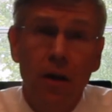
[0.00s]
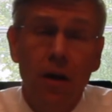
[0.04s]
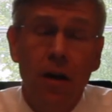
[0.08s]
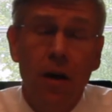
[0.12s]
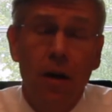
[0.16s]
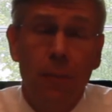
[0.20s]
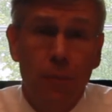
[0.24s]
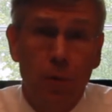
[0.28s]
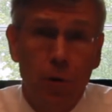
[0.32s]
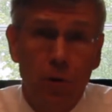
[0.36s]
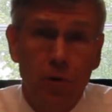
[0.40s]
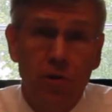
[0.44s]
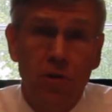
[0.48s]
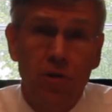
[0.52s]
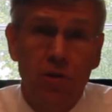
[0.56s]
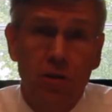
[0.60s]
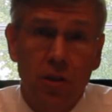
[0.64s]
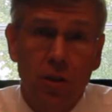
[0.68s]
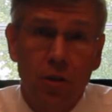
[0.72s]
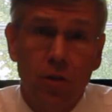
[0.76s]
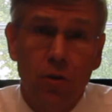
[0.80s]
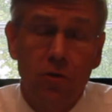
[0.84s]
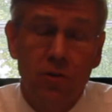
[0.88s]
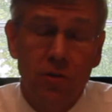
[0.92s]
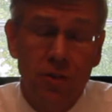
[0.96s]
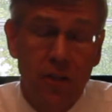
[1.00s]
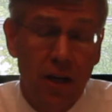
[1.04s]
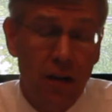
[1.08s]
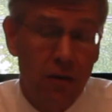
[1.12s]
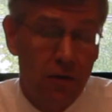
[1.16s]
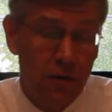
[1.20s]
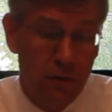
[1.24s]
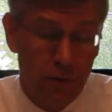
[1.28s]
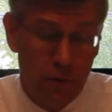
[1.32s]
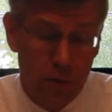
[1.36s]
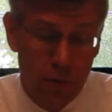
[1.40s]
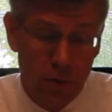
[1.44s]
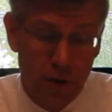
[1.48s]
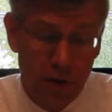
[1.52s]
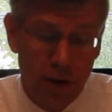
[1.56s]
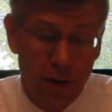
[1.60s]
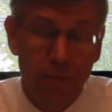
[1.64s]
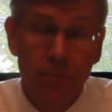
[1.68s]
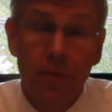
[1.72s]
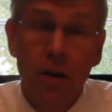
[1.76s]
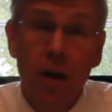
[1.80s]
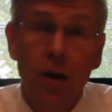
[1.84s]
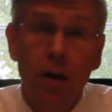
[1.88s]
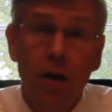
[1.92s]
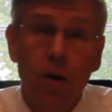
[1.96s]
approaches the coast now in Florida.
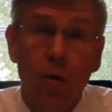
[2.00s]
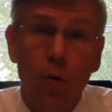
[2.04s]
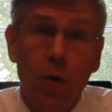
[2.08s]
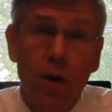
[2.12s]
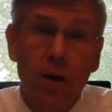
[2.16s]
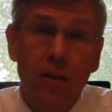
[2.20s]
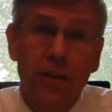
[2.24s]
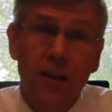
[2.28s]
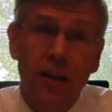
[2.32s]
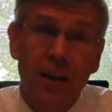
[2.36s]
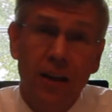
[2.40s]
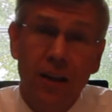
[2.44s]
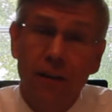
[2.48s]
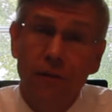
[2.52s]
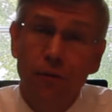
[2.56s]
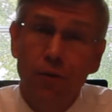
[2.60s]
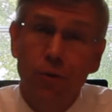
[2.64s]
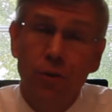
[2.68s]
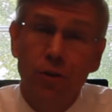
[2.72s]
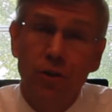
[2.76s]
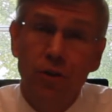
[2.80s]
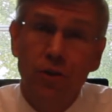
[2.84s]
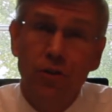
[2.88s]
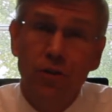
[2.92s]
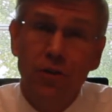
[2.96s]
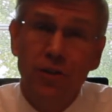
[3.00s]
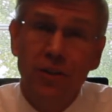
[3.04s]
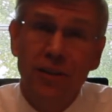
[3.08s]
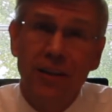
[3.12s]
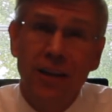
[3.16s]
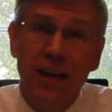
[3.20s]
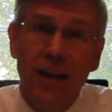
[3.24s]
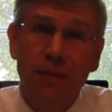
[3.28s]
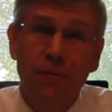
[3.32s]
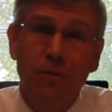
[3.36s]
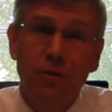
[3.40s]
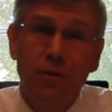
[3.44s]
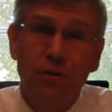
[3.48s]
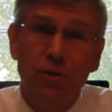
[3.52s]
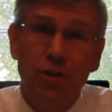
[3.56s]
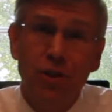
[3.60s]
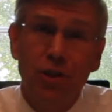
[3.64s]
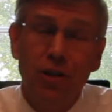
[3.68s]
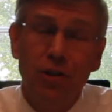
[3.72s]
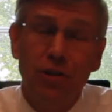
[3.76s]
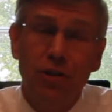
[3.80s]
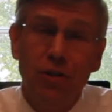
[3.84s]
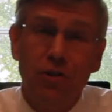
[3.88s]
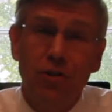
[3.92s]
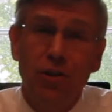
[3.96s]
I want to thank everyone that took the time to
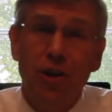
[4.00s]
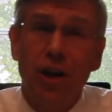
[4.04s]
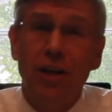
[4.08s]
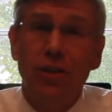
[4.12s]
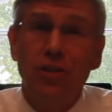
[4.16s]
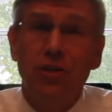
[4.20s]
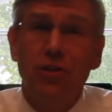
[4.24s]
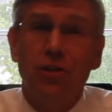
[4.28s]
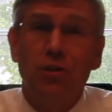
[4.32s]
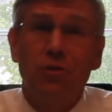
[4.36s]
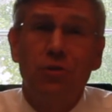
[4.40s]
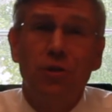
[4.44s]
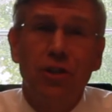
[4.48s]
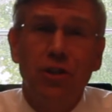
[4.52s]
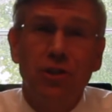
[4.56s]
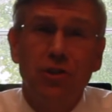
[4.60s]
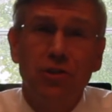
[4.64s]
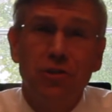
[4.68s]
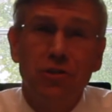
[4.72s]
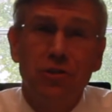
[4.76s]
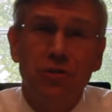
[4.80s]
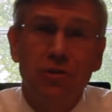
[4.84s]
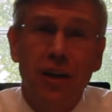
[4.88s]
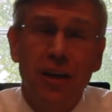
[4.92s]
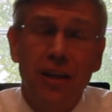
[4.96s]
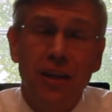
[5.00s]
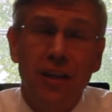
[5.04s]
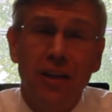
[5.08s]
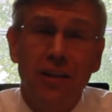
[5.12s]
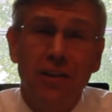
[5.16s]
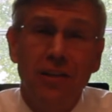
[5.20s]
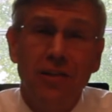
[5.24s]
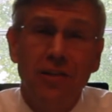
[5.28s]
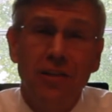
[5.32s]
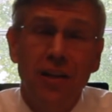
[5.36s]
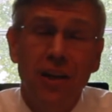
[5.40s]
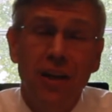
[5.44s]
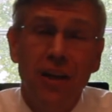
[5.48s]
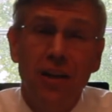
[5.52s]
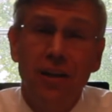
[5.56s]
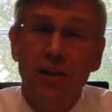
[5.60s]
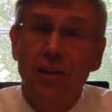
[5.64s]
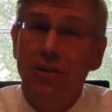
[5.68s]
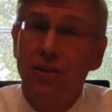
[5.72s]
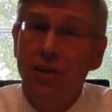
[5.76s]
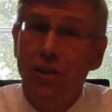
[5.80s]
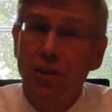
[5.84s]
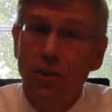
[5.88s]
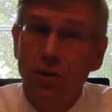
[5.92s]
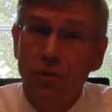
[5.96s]
share your thoughts, your questions, your ideas.
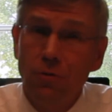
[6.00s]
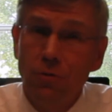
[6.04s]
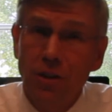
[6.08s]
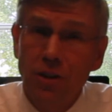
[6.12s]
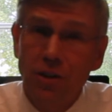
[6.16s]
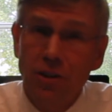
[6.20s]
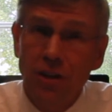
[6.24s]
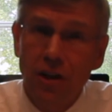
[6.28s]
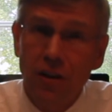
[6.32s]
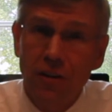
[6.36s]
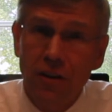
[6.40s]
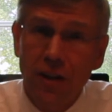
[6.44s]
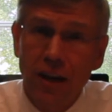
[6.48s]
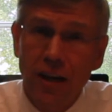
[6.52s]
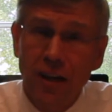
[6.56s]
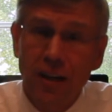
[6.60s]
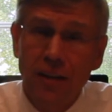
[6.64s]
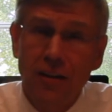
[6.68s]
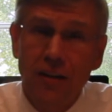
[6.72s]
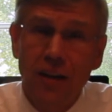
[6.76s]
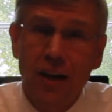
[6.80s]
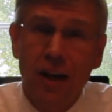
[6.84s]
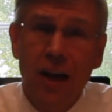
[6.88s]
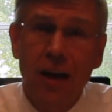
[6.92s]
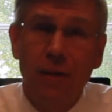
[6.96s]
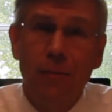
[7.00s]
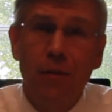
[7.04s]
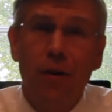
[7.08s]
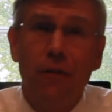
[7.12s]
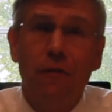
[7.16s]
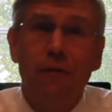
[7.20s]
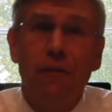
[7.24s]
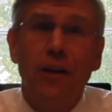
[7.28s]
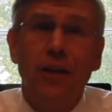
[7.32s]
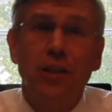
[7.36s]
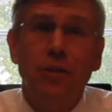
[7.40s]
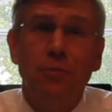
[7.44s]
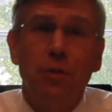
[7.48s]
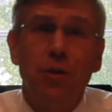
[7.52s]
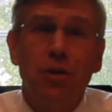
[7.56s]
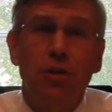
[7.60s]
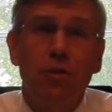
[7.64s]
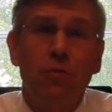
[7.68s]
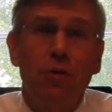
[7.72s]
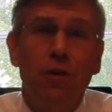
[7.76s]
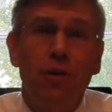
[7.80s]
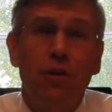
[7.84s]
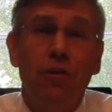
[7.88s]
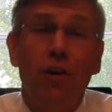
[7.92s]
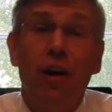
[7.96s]
Continue to reach out anytime on Facebook,
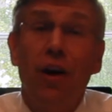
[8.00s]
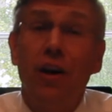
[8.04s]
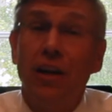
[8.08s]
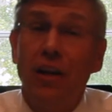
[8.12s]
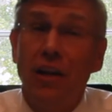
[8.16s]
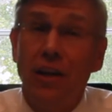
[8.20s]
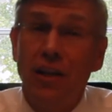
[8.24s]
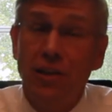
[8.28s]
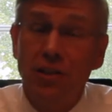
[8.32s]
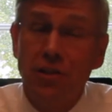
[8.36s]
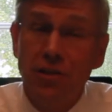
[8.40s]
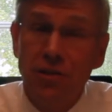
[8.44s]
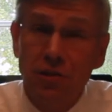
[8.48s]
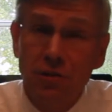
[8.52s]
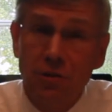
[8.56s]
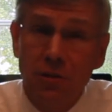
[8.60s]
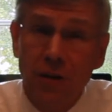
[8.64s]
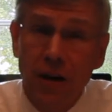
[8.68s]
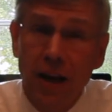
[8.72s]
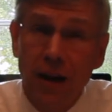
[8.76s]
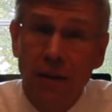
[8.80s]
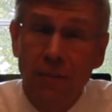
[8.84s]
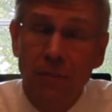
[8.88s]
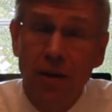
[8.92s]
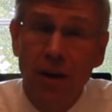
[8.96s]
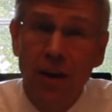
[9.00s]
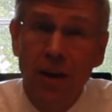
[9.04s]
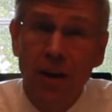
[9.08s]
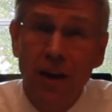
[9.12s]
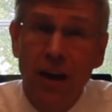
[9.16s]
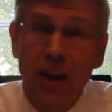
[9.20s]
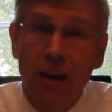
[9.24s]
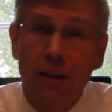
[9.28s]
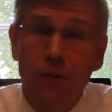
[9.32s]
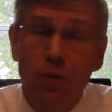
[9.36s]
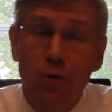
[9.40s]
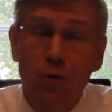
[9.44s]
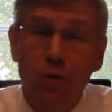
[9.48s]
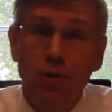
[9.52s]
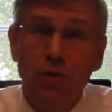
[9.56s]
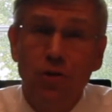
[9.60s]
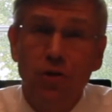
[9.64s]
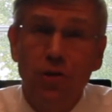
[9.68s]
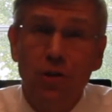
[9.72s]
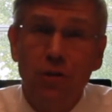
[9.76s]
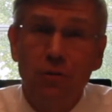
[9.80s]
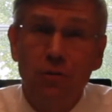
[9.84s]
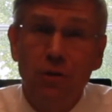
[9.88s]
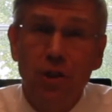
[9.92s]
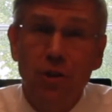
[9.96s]
Twitter, on Instagram, and of course
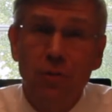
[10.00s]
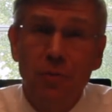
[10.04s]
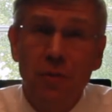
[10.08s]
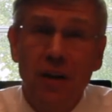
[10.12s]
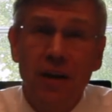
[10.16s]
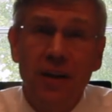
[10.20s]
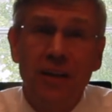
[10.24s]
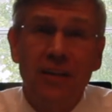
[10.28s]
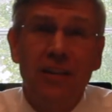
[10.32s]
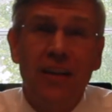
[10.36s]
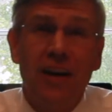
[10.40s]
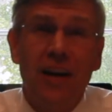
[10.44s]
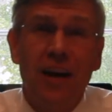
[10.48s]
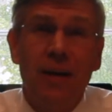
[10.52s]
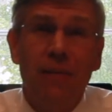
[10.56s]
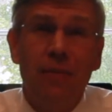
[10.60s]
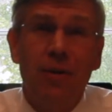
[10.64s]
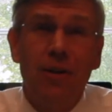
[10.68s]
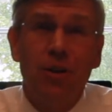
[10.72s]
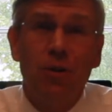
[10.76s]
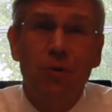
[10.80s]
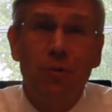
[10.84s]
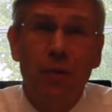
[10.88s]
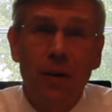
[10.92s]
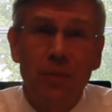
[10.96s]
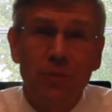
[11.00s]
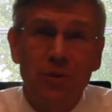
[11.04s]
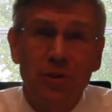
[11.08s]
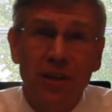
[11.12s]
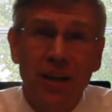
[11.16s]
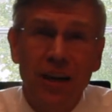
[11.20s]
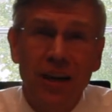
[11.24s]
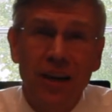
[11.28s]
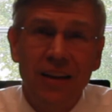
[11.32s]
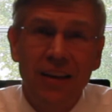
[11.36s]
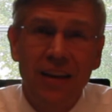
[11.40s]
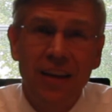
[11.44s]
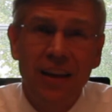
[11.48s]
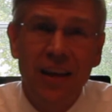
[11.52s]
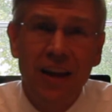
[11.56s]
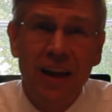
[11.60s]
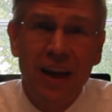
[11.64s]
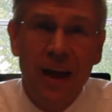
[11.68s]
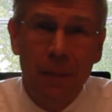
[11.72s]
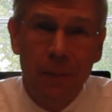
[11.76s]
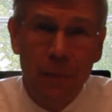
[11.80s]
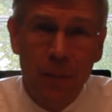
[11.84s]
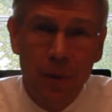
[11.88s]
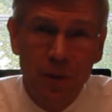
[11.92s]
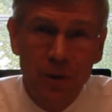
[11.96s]
you can reach me anytime at the website
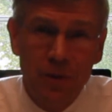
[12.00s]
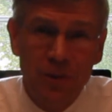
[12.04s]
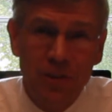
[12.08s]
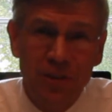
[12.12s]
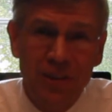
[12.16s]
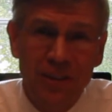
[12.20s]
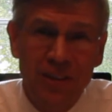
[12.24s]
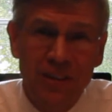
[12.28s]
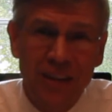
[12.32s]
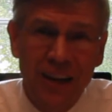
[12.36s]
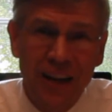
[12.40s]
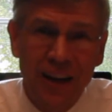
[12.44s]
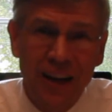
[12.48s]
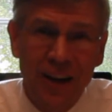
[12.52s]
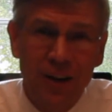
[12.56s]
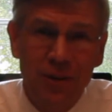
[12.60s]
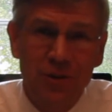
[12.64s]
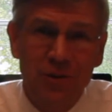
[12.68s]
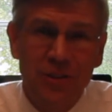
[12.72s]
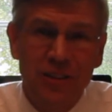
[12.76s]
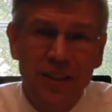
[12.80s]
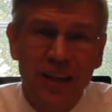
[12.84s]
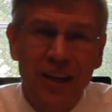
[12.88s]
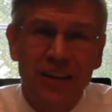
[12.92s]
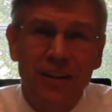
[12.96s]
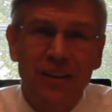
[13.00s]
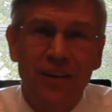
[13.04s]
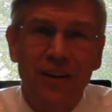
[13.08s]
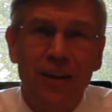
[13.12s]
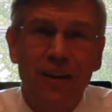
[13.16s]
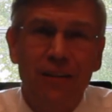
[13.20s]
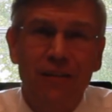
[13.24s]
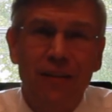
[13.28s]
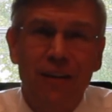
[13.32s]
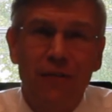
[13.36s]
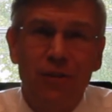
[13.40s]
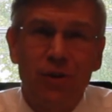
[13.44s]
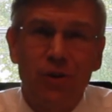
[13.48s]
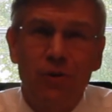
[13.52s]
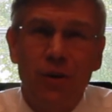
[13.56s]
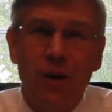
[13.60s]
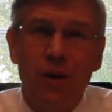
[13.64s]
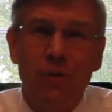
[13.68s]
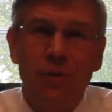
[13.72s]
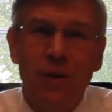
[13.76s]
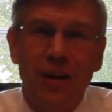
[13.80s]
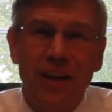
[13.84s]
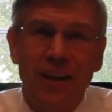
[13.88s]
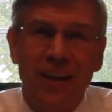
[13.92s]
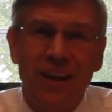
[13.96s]
at paulson.house.gov. Have a
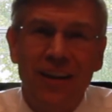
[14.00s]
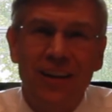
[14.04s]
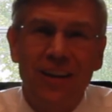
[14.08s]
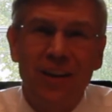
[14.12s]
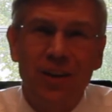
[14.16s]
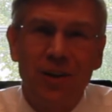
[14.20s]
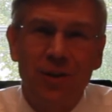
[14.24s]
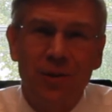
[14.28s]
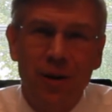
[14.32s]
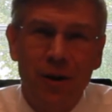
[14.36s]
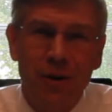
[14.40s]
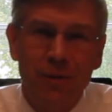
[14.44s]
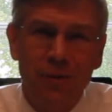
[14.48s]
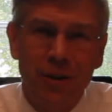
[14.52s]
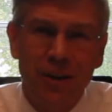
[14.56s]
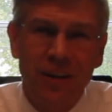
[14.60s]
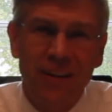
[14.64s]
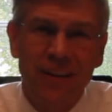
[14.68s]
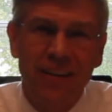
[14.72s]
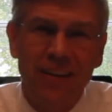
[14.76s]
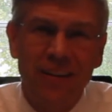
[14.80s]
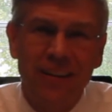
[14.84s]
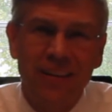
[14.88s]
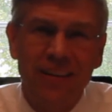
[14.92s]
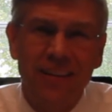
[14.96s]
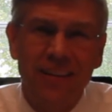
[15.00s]
great weekend and a great week.